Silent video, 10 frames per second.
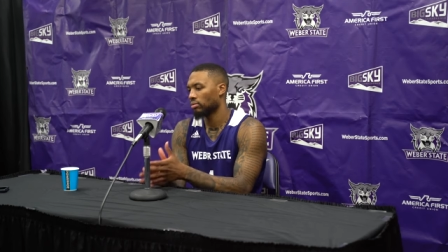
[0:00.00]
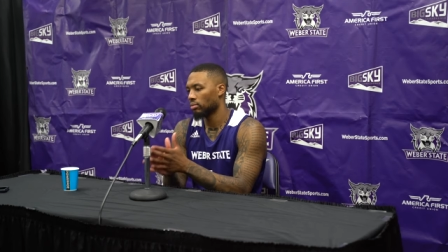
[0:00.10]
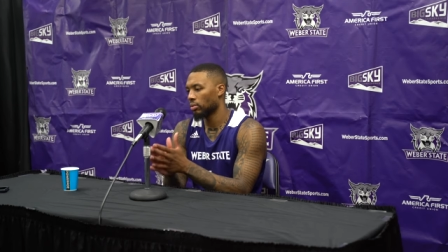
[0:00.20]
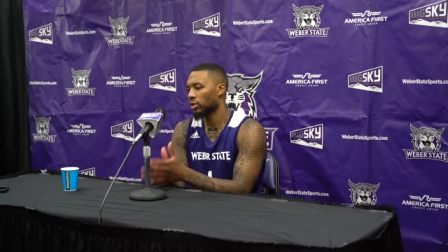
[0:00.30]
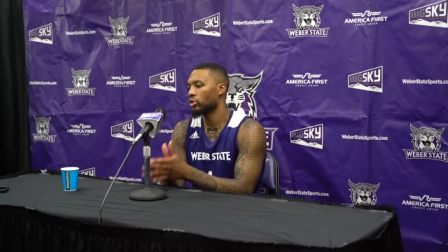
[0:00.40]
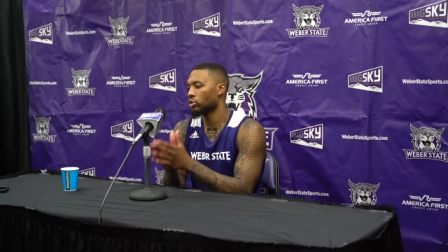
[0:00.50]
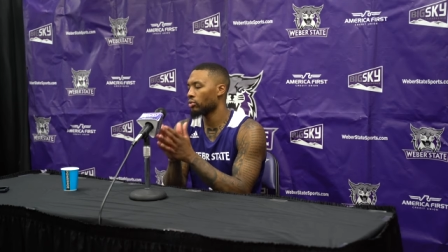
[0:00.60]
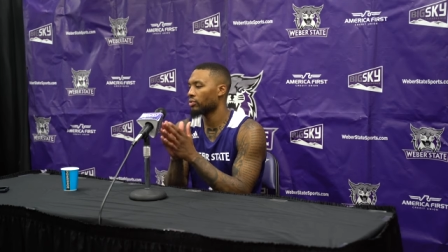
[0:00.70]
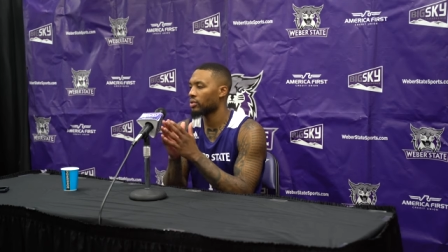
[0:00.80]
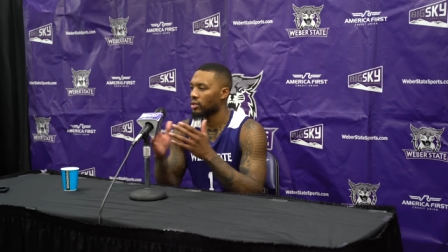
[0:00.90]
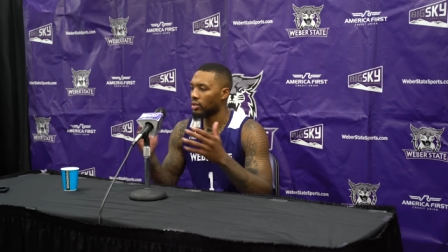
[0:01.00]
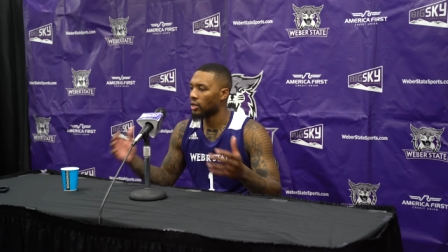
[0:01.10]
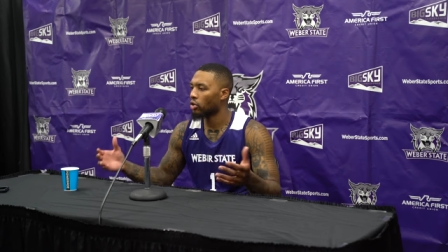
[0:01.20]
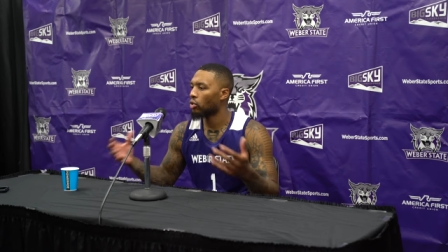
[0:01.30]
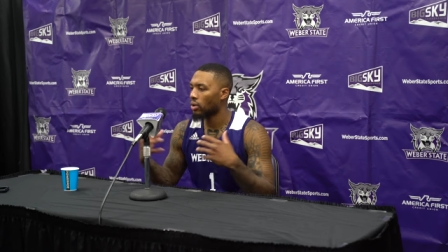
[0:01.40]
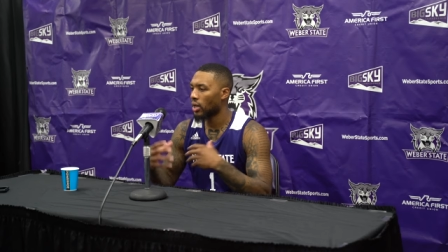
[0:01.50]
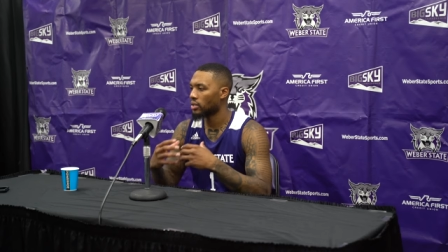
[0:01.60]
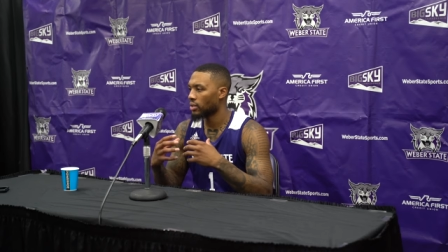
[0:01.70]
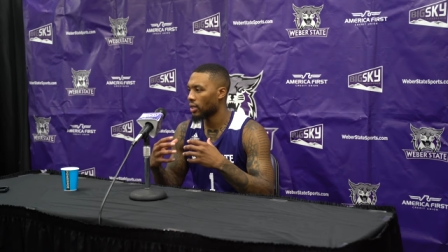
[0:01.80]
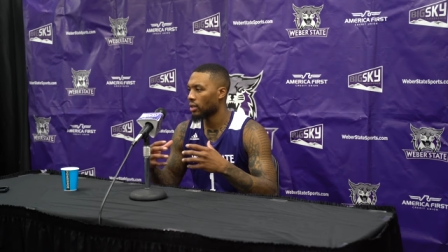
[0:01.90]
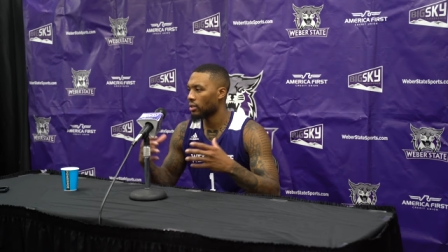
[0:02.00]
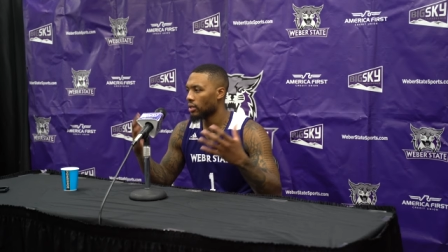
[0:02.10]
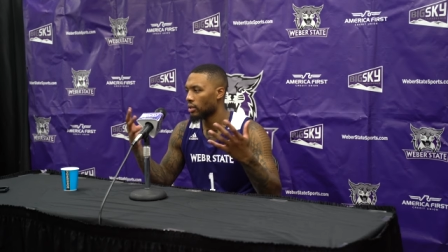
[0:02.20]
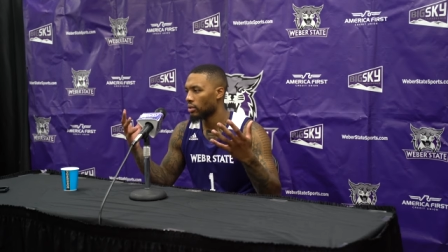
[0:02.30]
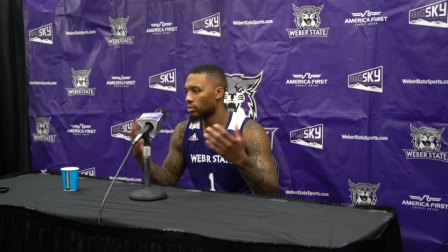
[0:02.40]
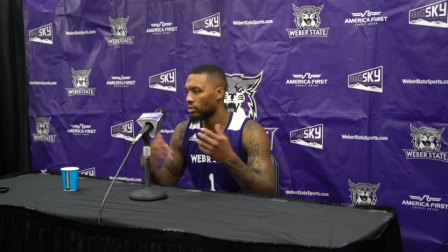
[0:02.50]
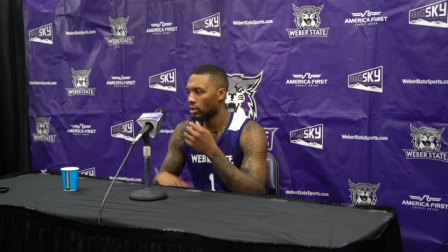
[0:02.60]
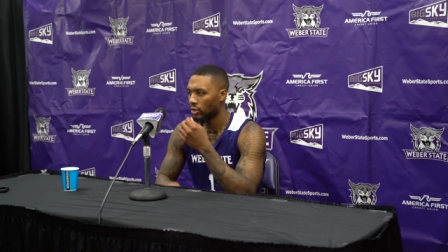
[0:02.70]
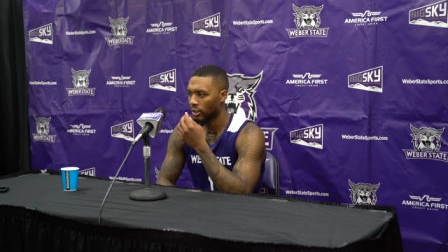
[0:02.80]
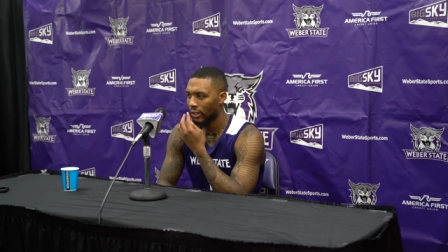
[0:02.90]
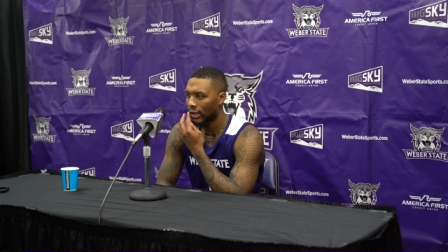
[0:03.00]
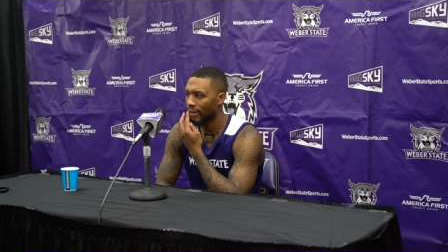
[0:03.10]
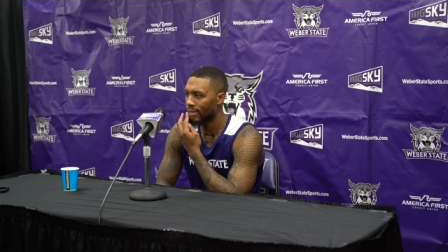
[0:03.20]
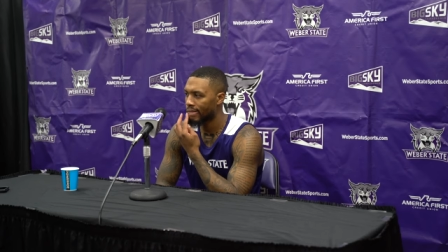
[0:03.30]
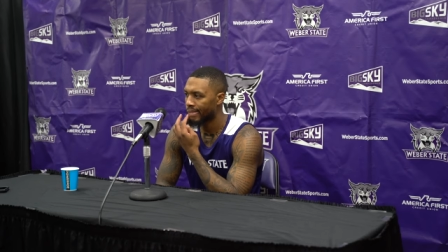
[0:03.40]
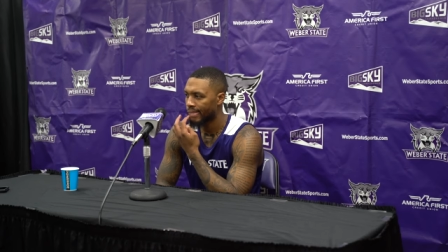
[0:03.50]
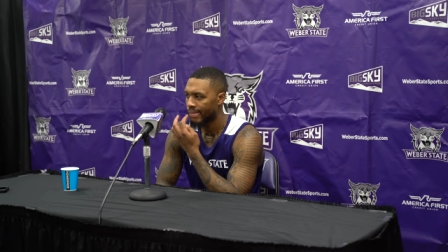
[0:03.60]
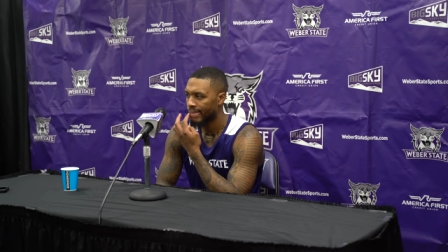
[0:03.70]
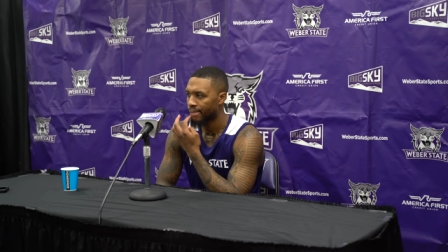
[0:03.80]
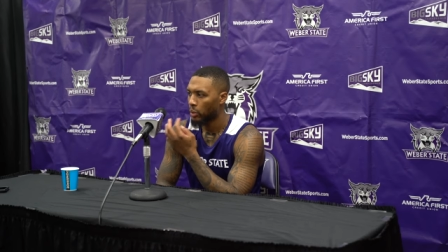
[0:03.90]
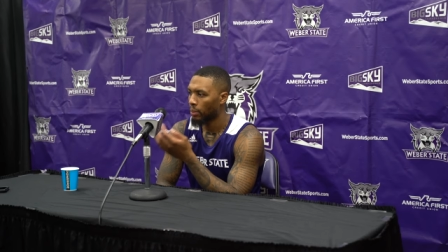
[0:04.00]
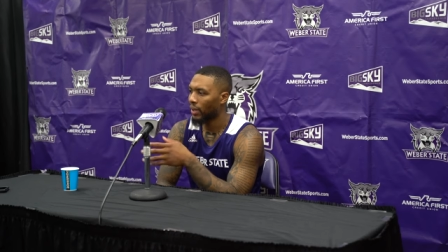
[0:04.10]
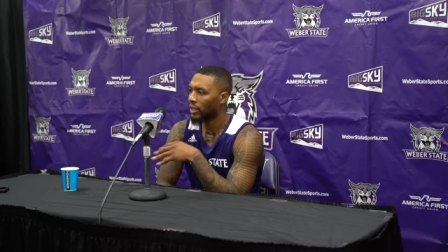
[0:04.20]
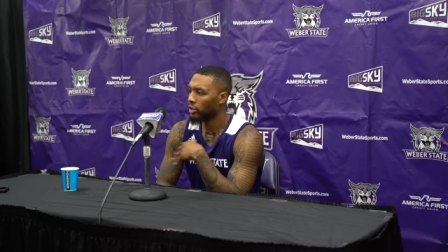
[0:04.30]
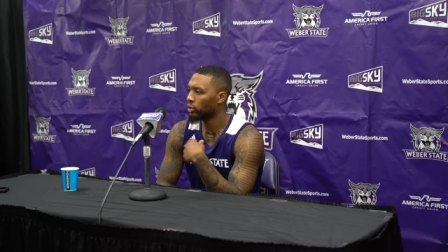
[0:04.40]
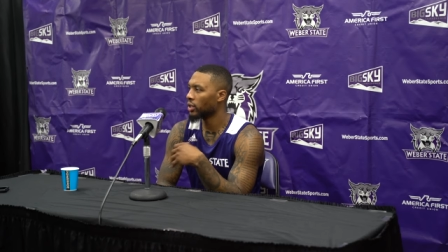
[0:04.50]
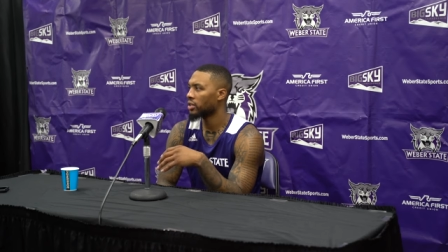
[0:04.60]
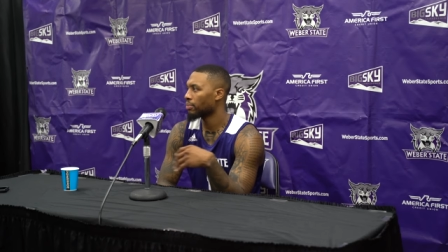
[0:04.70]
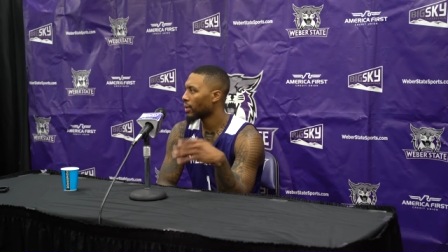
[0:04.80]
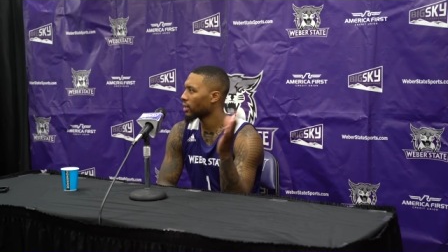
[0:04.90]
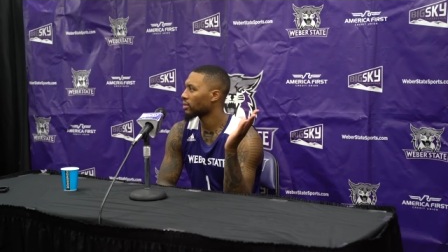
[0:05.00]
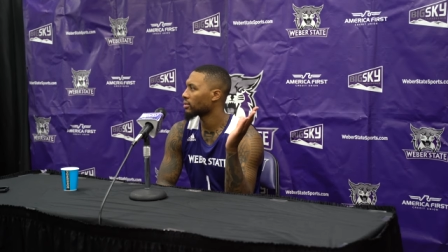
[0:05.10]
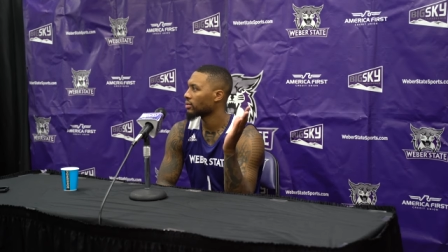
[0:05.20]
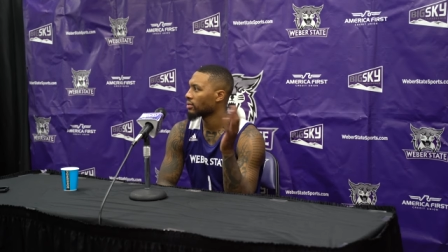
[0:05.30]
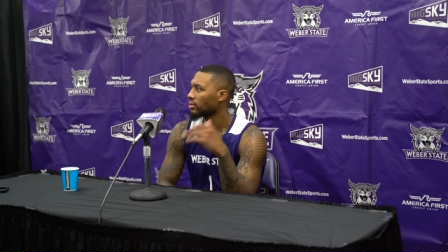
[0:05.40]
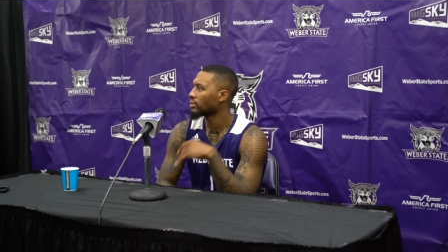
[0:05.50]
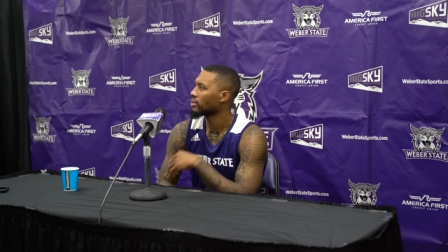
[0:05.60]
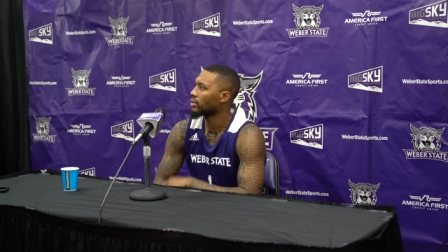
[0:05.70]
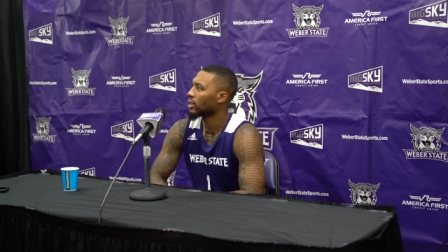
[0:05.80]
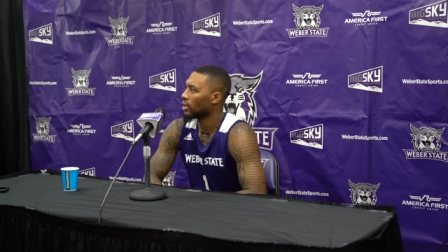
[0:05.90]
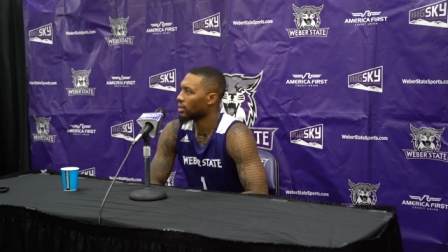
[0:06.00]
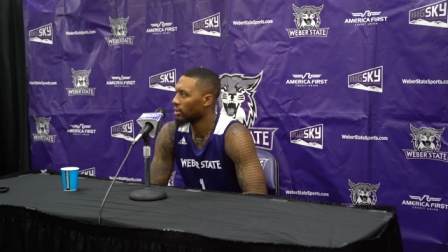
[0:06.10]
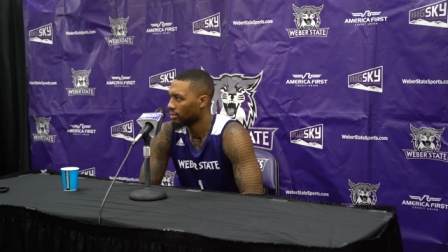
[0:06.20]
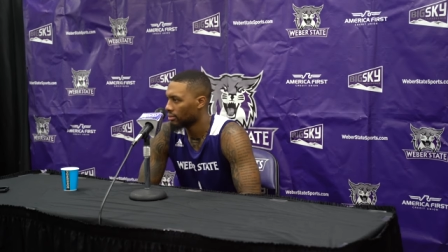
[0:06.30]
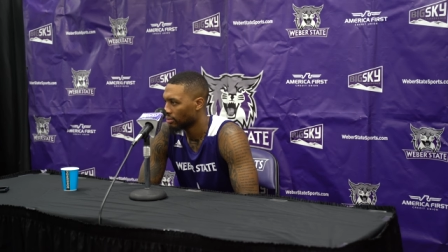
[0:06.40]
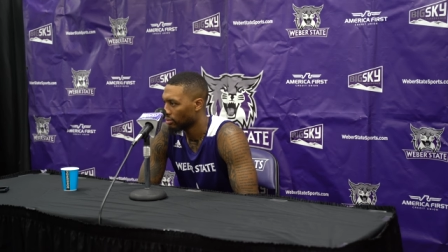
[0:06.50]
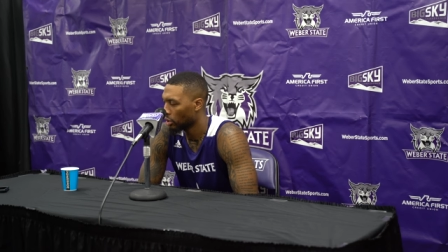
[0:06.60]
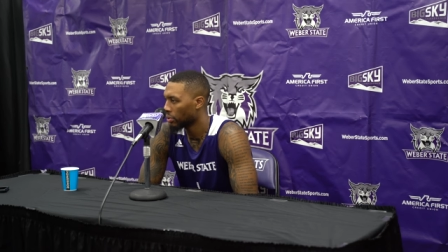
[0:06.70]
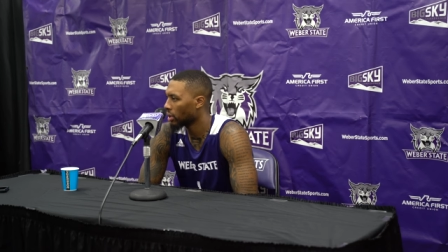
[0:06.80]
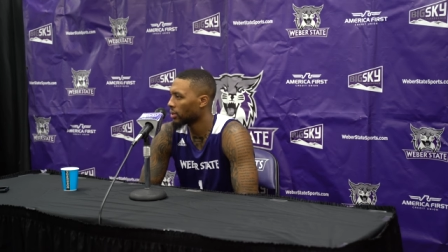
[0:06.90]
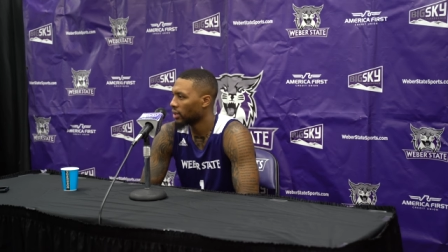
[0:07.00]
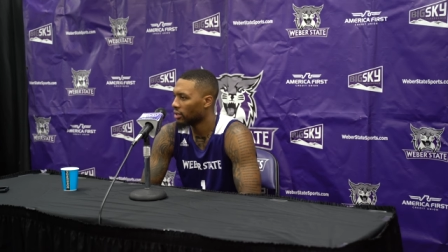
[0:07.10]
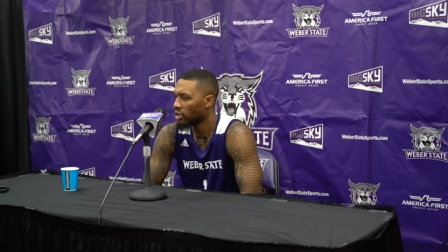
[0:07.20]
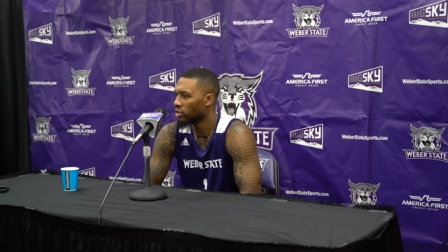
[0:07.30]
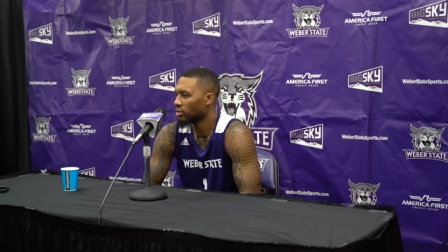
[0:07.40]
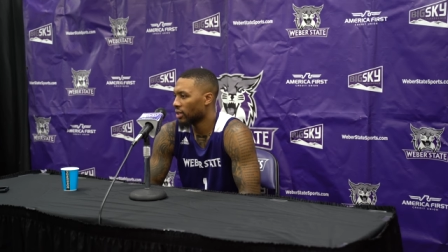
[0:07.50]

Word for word: what the truth is. I know where I stand, and you know, it's not my duty to make uh, the public know.